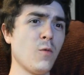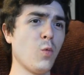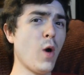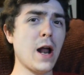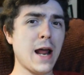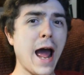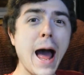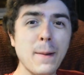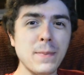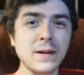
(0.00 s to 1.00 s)
what
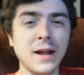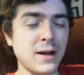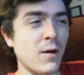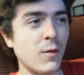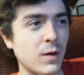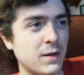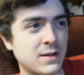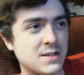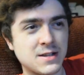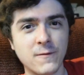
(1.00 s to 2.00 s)
happened? Like, oh,
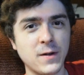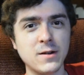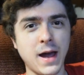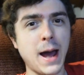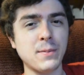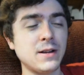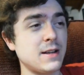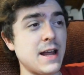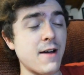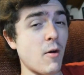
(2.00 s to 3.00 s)
did something happen?
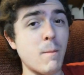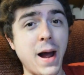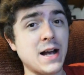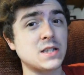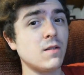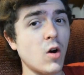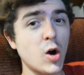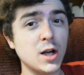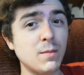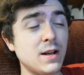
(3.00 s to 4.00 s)
Did they have a massive
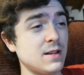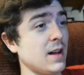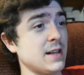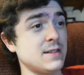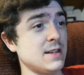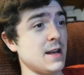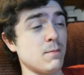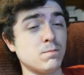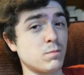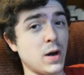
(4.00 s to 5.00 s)
argument and like, did
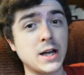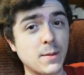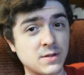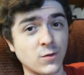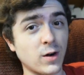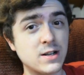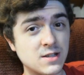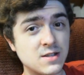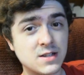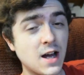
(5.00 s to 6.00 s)
they break up as
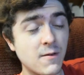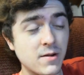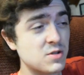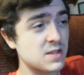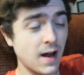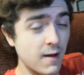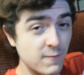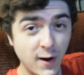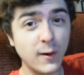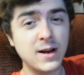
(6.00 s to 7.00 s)
friends and stuff? I'm just,
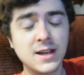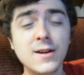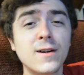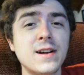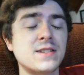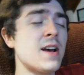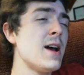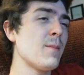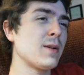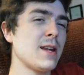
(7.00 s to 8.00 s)
I'm very curious.
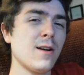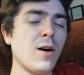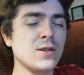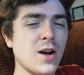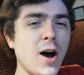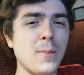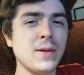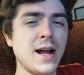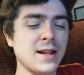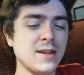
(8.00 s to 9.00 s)
But then on top
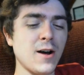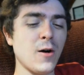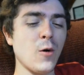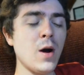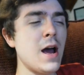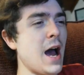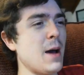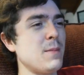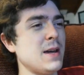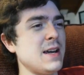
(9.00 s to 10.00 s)
of that, though,
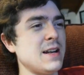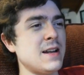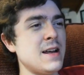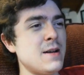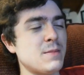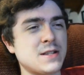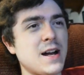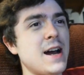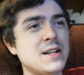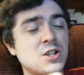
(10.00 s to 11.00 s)
I mean,
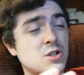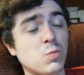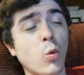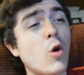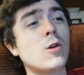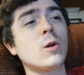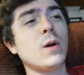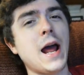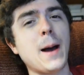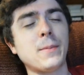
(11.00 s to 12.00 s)
besides just wondering
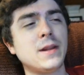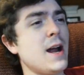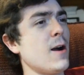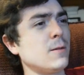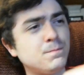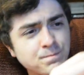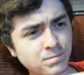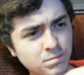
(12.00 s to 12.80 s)
what happened there,